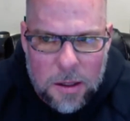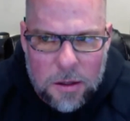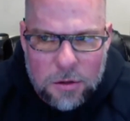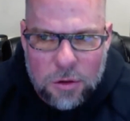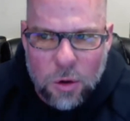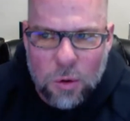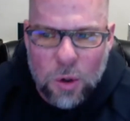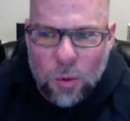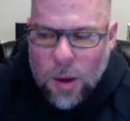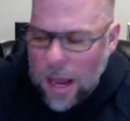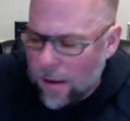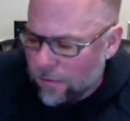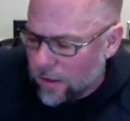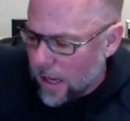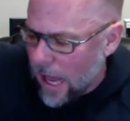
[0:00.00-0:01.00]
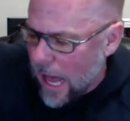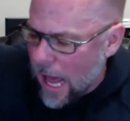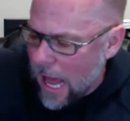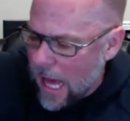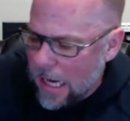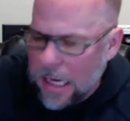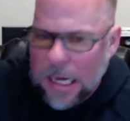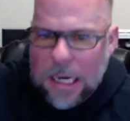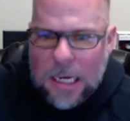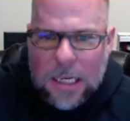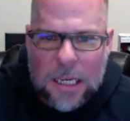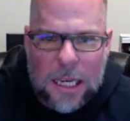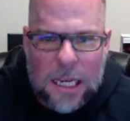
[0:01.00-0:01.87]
So you have to add it into